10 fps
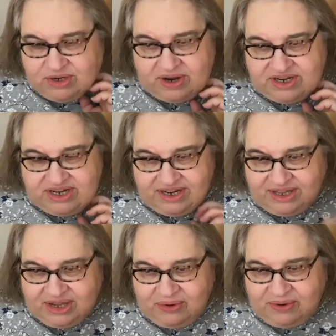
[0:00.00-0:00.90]
question in
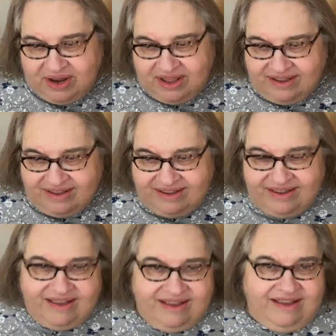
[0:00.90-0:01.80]
the Q&A.
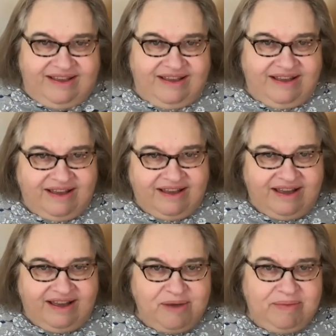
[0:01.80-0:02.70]

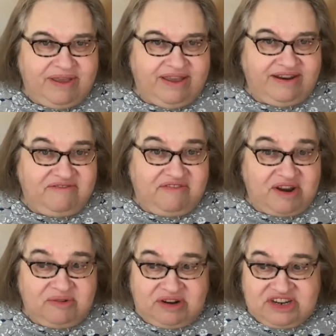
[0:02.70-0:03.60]
I being an
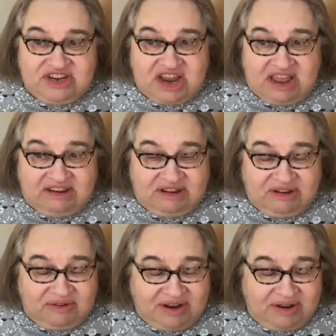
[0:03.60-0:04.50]
inveterate chat and
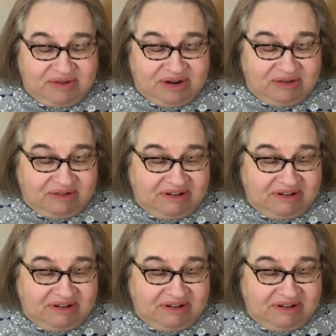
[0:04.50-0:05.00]
Q&A reader.